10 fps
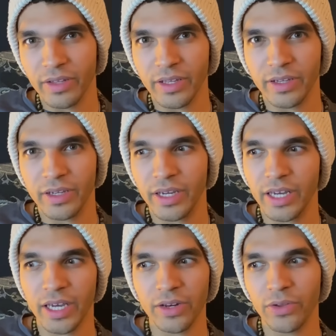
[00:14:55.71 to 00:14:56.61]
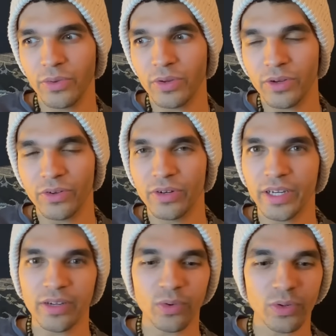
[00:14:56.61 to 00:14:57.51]
Like how do you know? You're
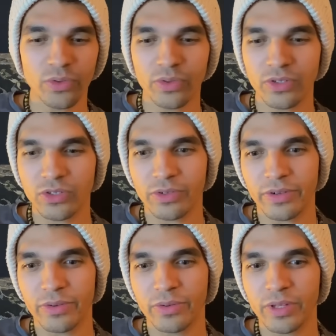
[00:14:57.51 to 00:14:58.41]
not going through this struggle.